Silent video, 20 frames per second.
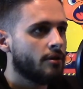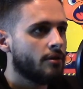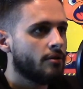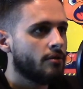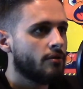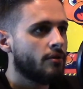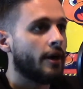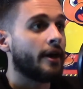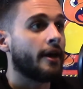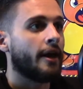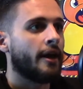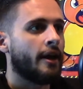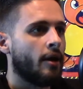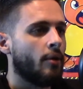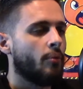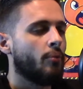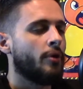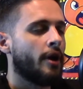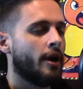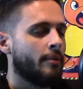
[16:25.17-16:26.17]

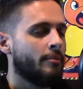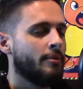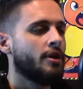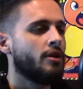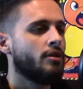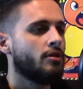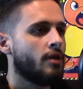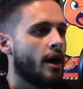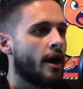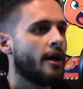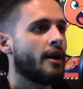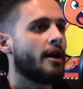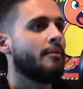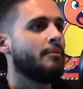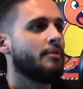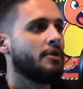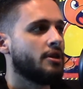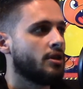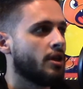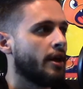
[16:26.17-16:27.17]
when I mean a lot, I
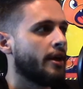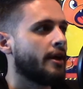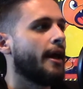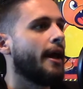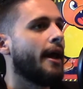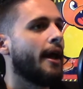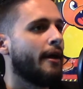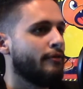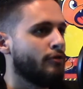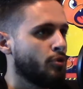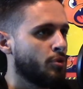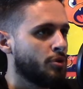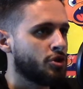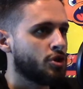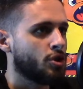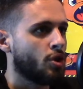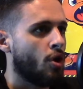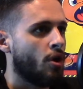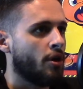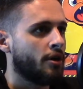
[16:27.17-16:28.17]
mean like everyone's
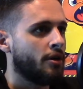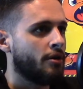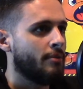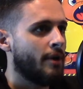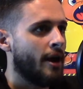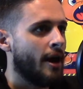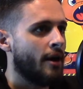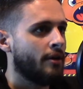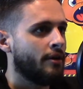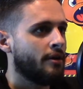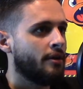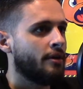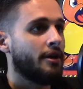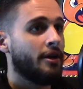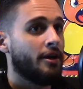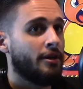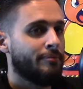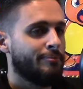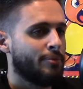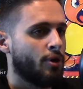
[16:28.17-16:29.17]
talking about it
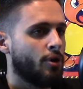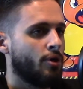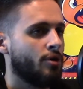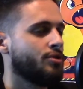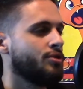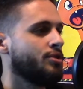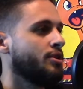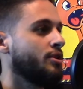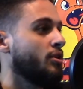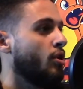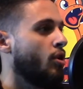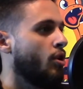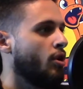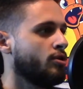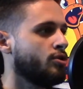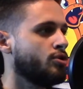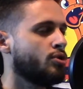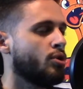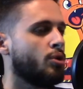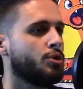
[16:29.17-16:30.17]
in person, on
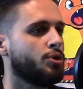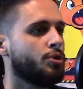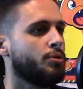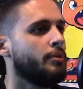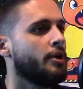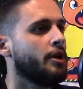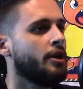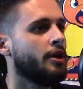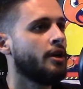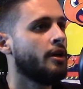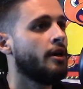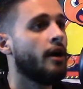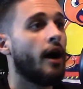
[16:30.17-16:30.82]
social media,